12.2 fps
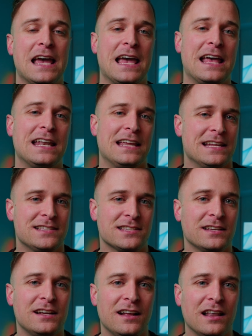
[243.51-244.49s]
and it's
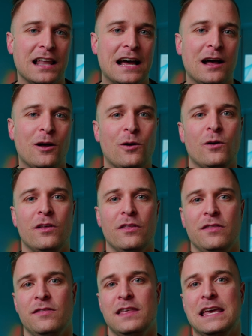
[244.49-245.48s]
gonna allow
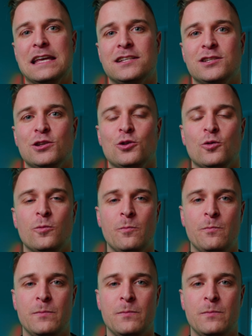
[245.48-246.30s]
it to